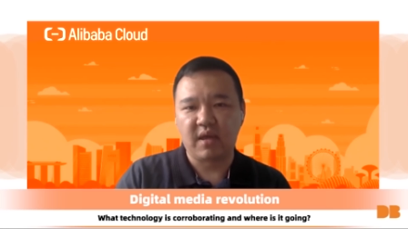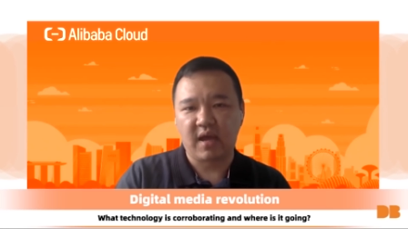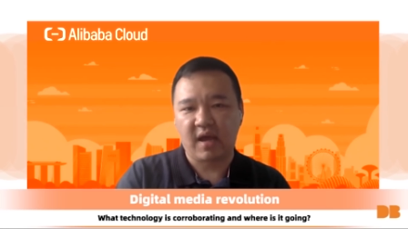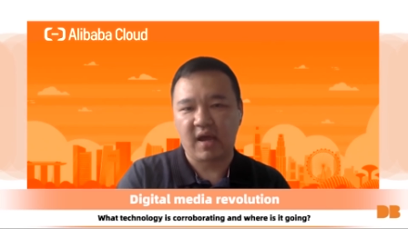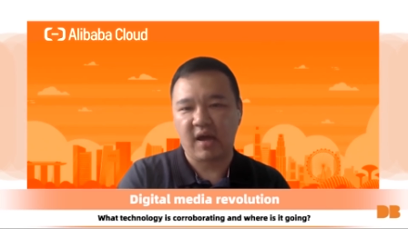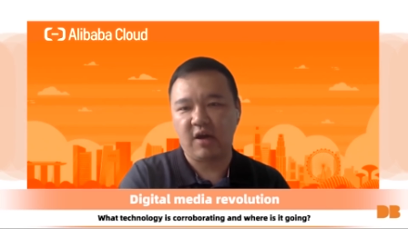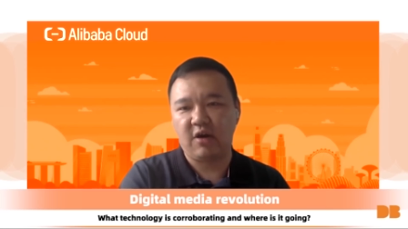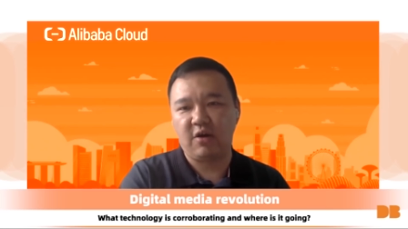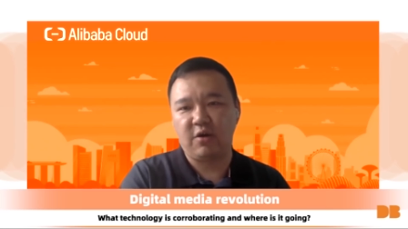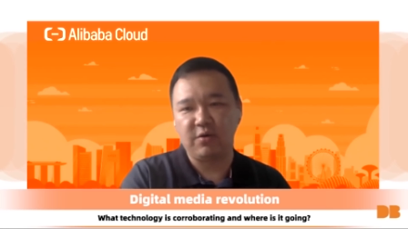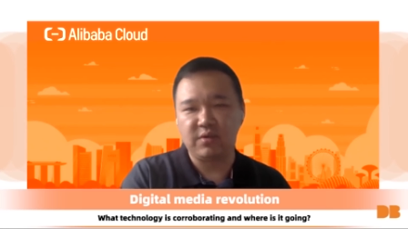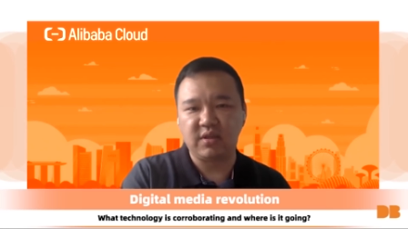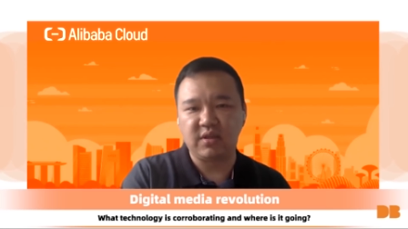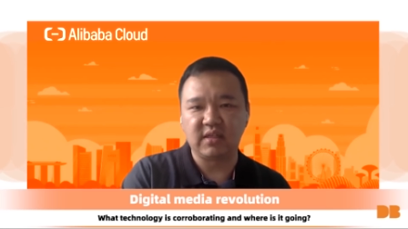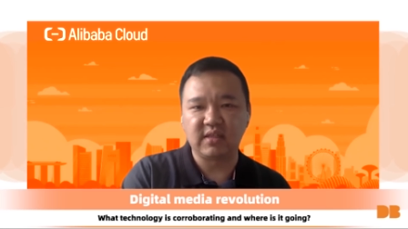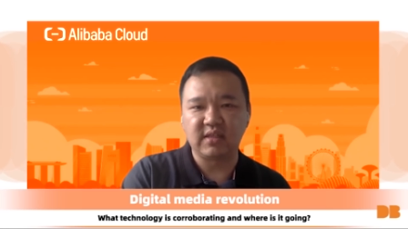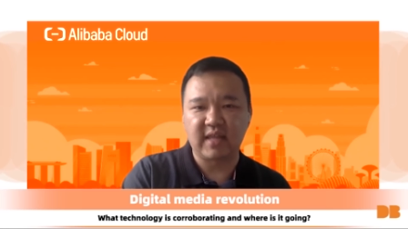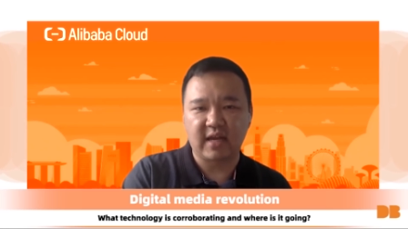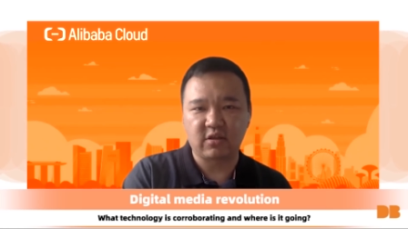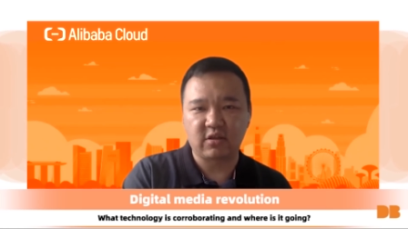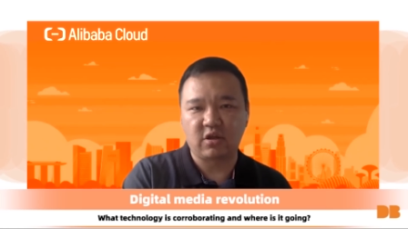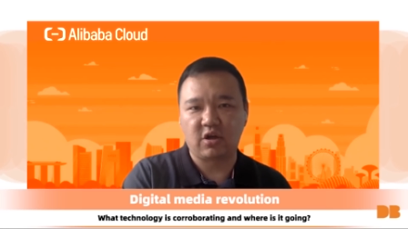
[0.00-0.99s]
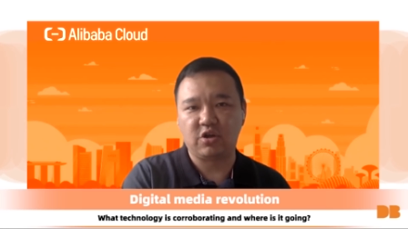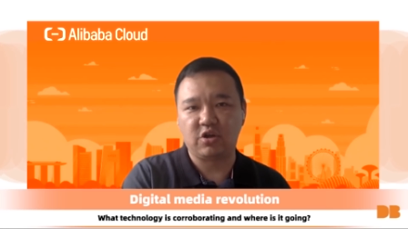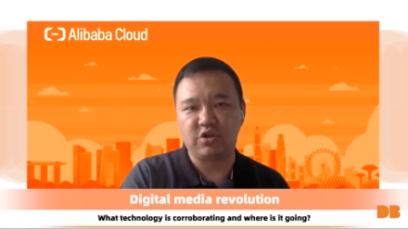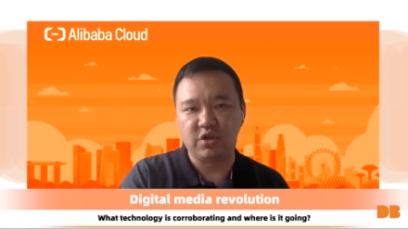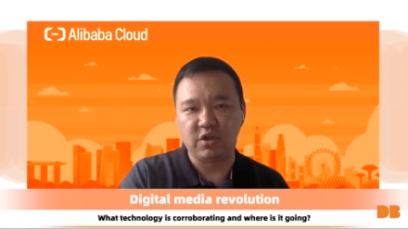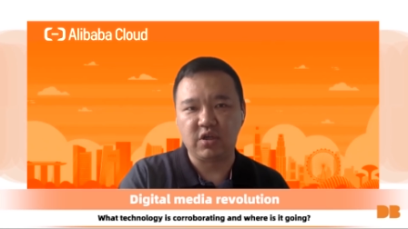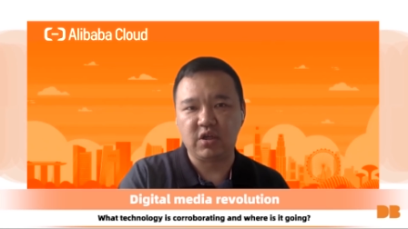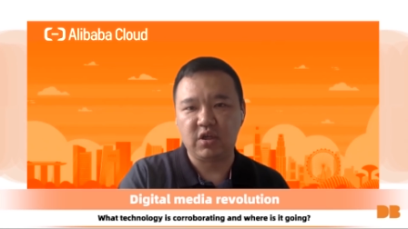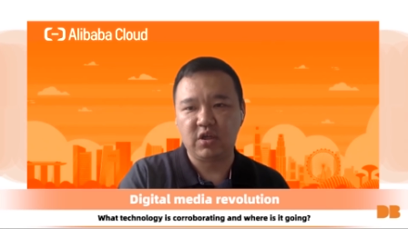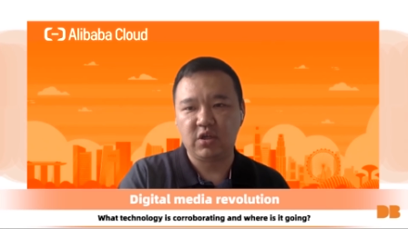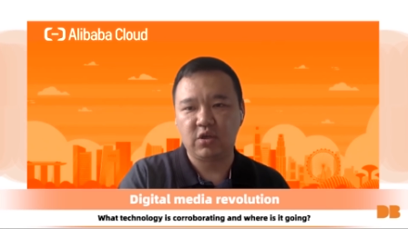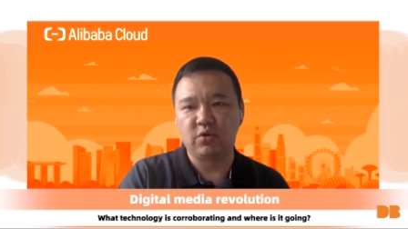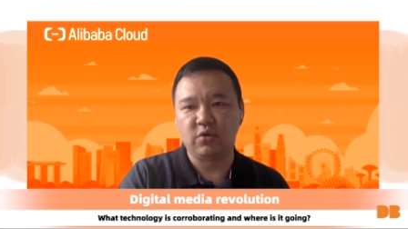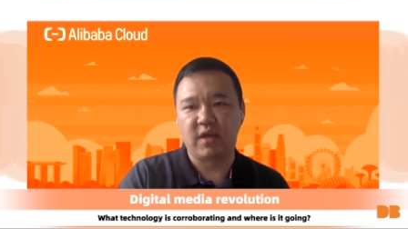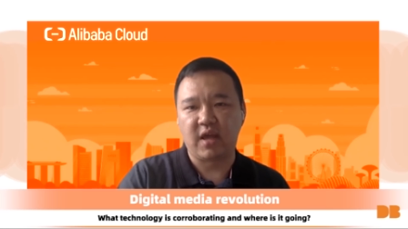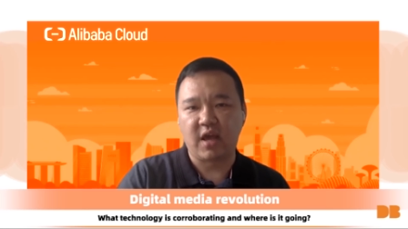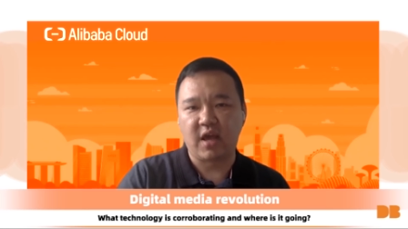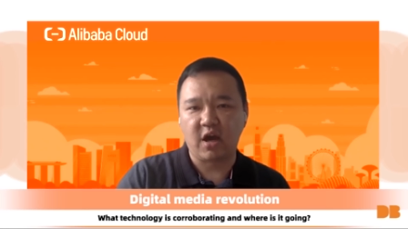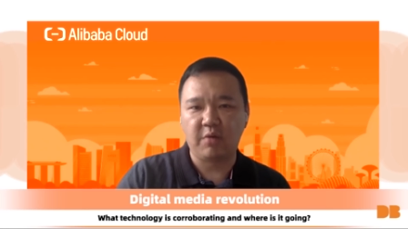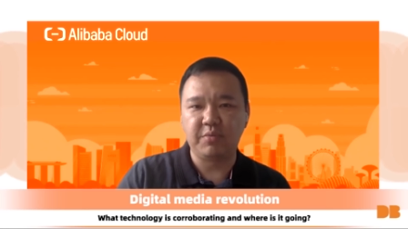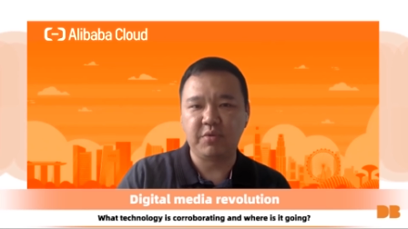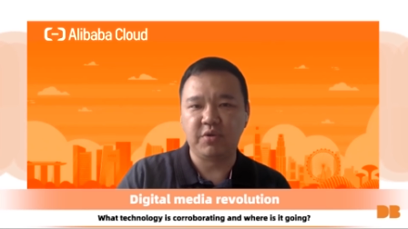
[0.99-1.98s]
how this technology could
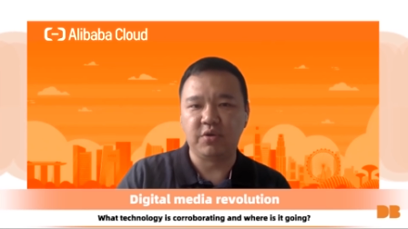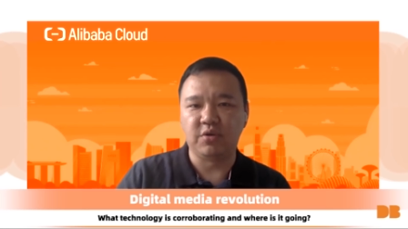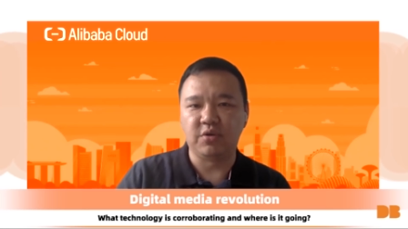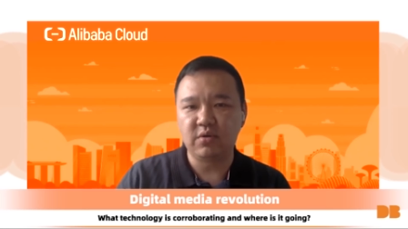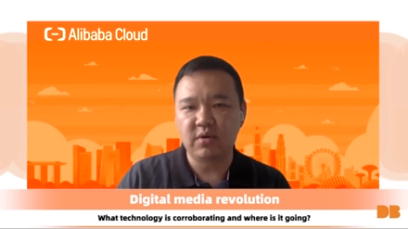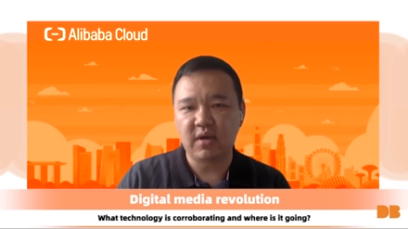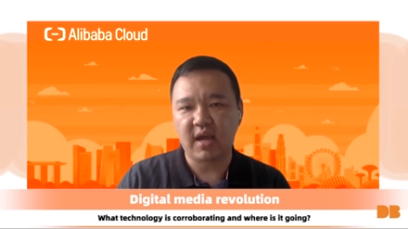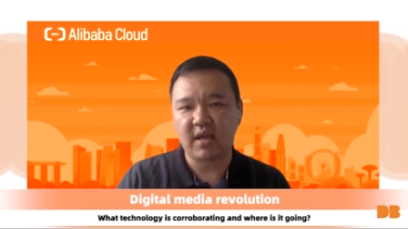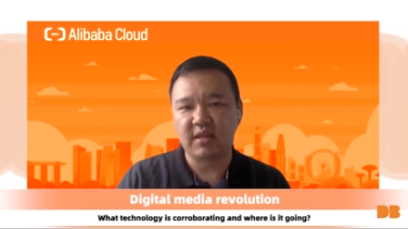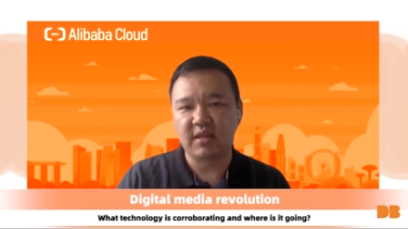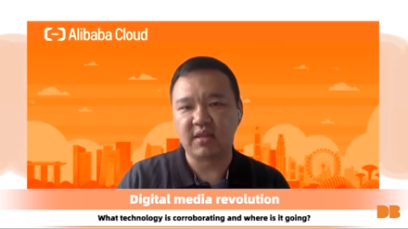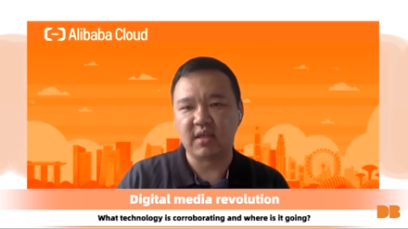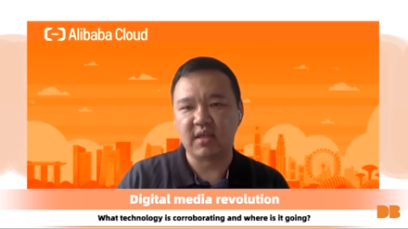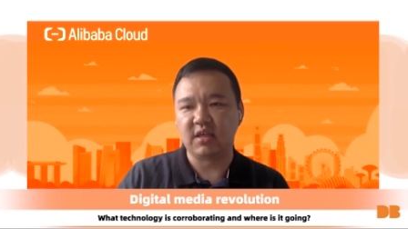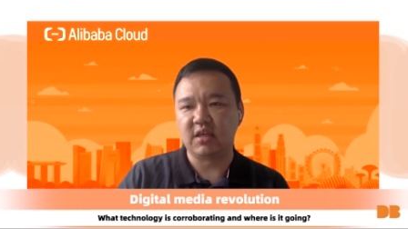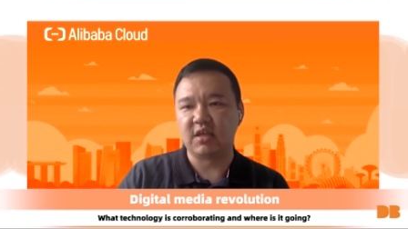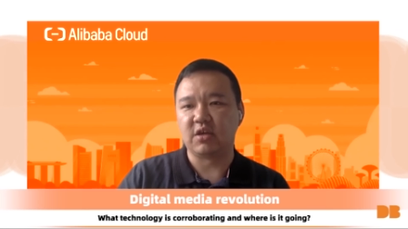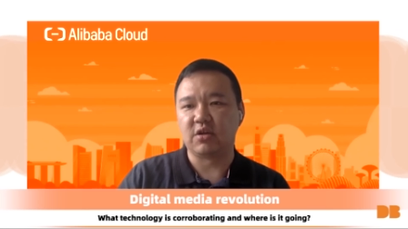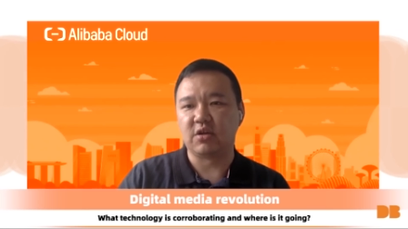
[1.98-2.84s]
help you and then